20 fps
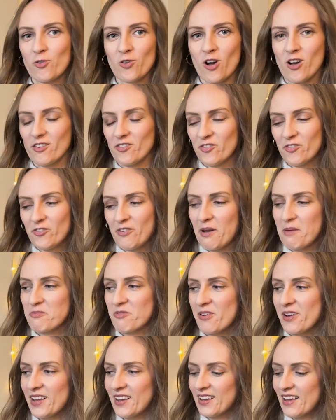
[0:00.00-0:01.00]
cotton
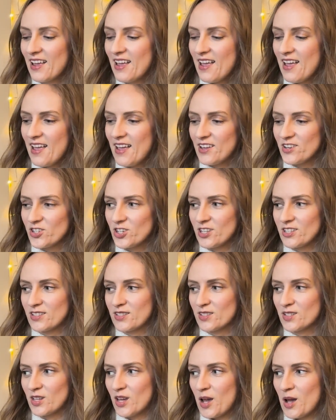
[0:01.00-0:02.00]
fabric
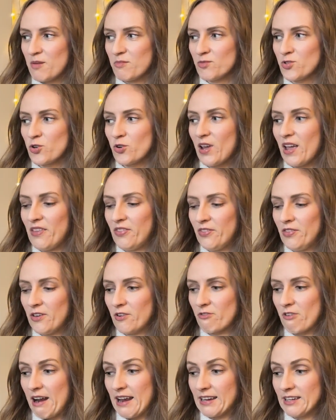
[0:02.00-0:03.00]
just to get the
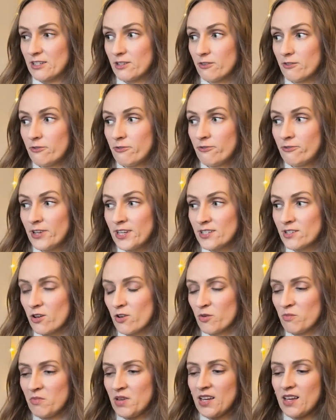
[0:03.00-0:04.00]
right fit
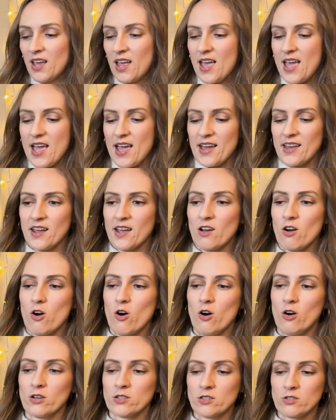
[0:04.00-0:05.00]
on me. And I
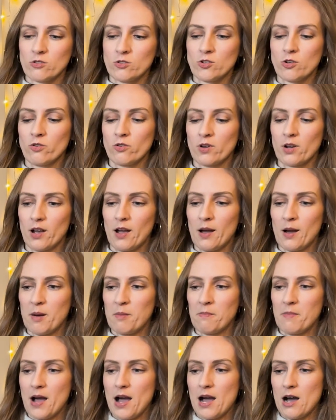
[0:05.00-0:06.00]
also took
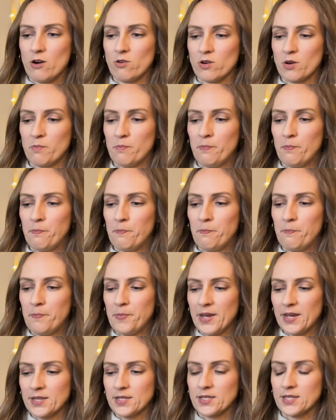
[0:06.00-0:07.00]
out a
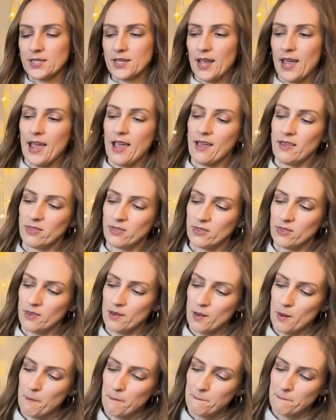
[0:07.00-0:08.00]
bit at
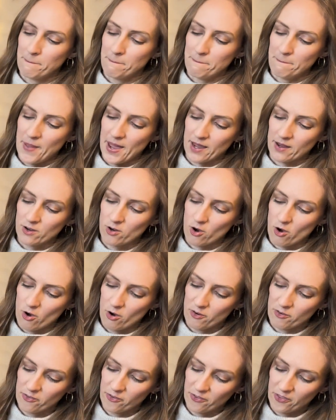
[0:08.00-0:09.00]
the back
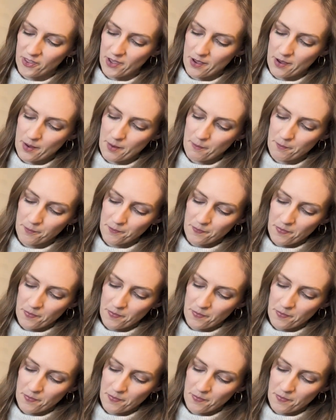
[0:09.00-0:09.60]
of the